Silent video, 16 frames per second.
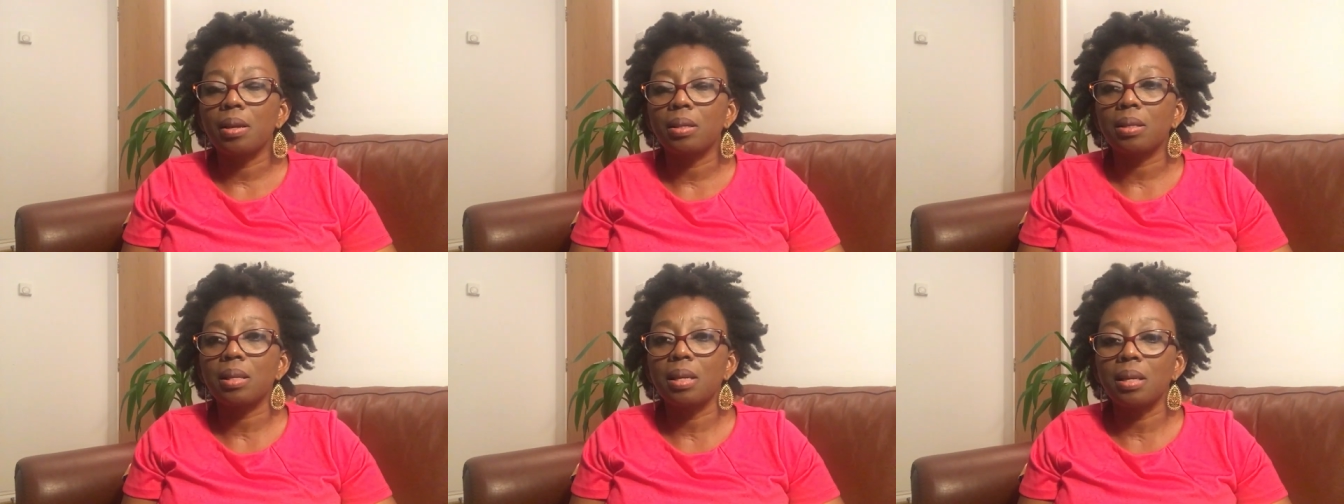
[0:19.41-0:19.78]

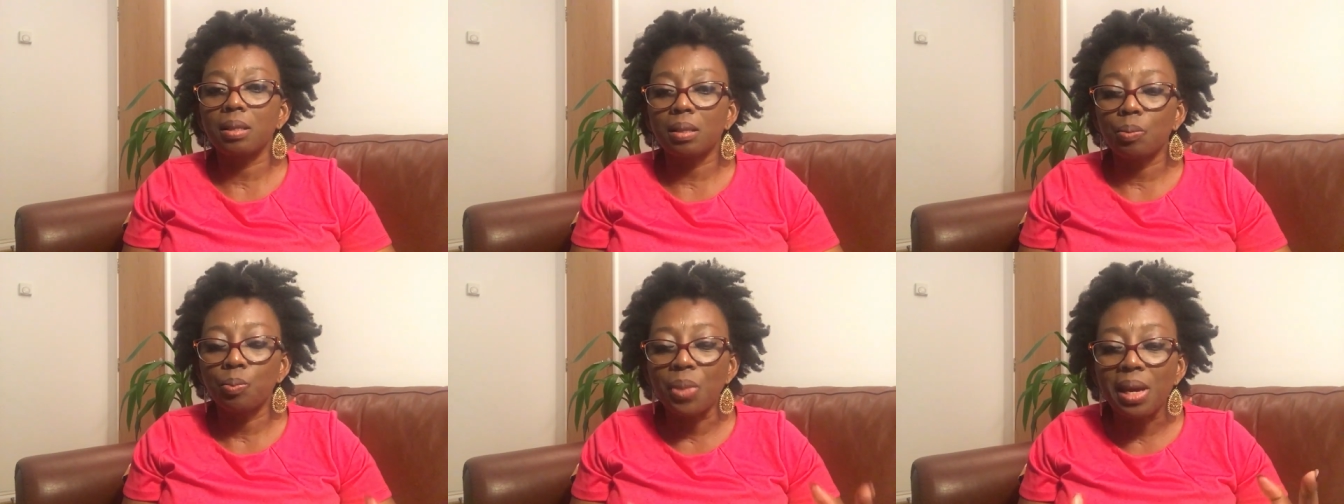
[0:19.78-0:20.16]

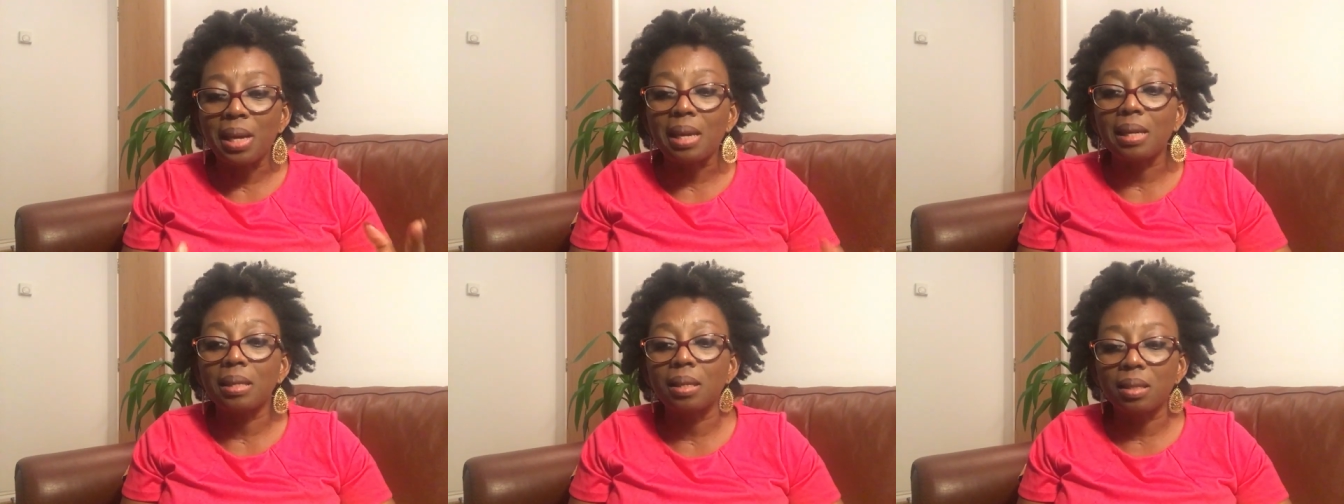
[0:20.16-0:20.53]
since
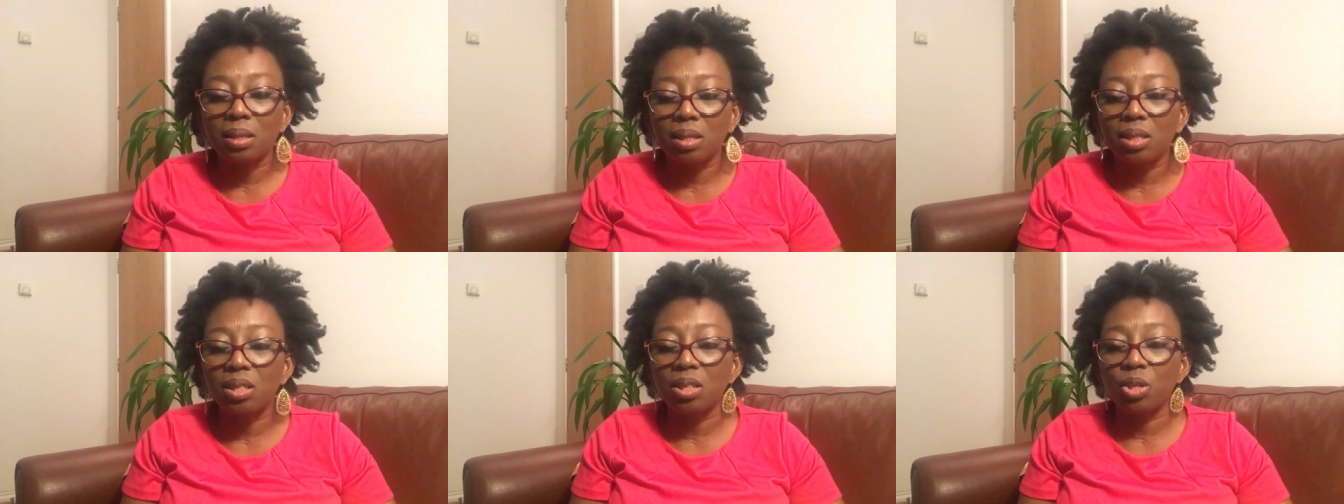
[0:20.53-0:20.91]
making this
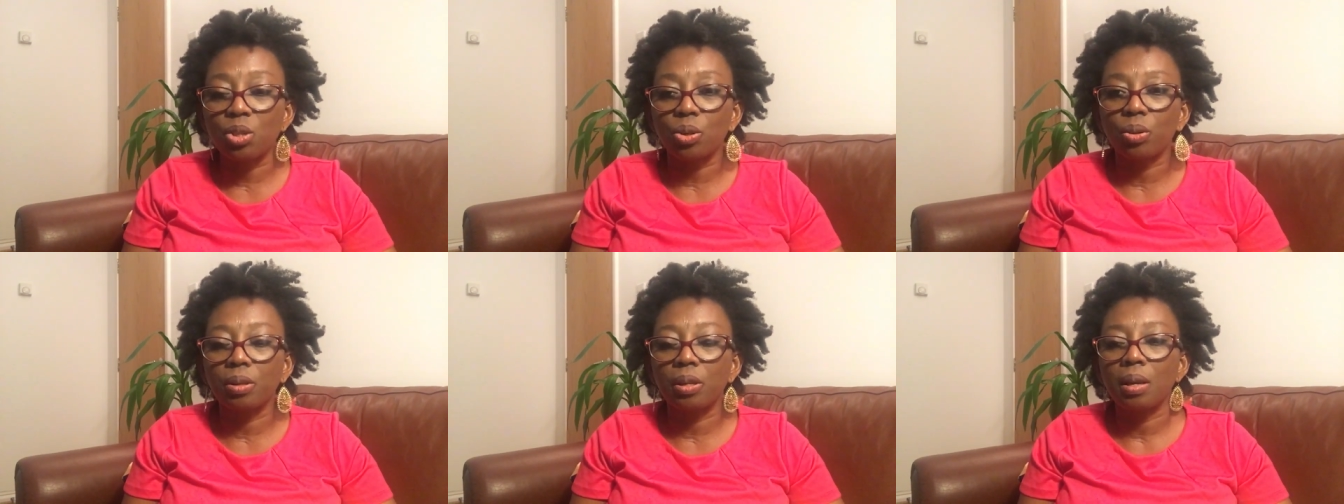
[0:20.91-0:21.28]

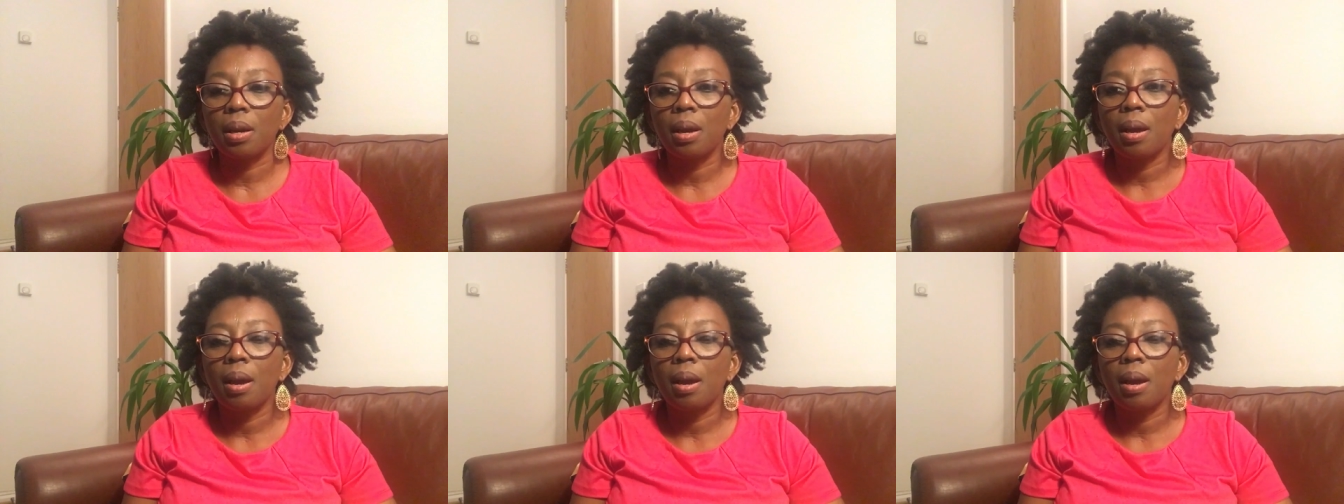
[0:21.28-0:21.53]
decision,